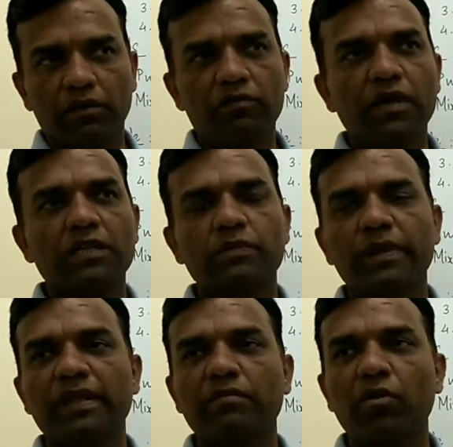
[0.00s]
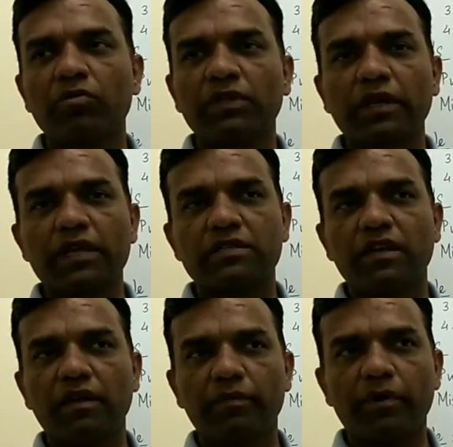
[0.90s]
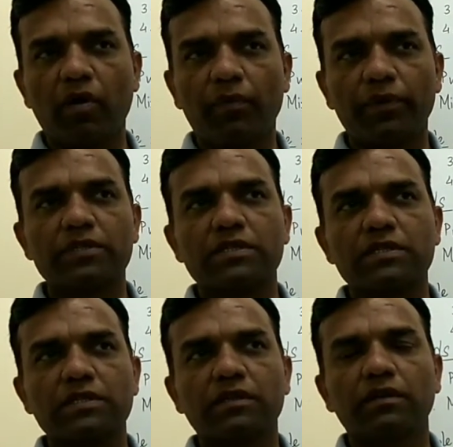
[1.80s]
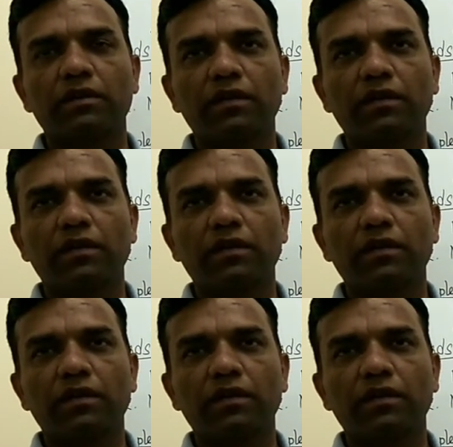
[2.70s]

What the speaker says: we explain about the rational number operations,